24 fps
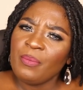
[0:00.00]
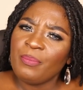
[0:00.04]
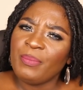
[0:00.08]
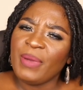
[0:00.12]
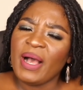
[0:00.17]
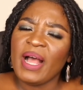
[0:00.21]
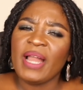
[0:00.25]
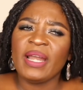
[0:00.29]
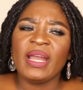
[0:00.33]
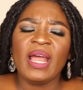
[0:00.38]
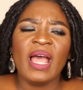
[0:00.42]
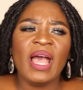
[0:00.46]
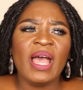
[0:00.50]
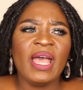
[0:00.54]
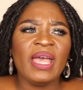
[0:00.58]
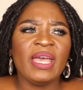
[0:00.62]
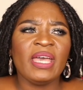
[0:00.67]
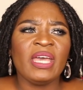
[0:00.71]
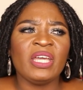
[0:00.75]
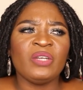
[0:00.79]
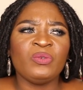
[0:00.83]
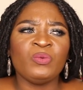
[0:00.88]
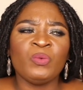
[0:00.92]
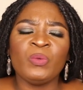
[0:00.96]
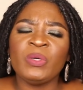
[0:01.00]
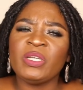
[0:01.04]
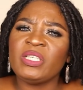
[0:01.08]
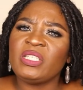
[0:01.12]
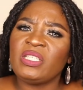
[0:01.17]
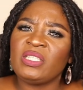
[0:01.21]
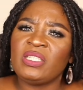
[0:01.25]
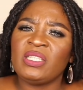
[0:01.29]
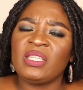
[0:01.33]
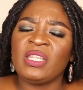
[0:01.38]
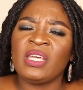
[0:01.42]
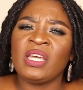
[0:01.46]
but I had
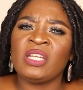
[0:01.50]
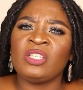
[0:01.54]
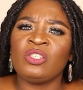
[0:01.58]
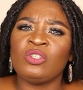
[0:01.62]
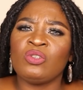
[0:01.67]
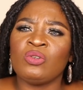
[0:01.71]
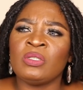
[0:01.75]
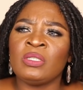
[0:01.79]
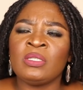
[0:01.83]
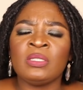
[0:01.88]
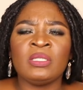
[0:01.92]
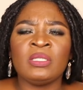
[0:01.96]
wished that, this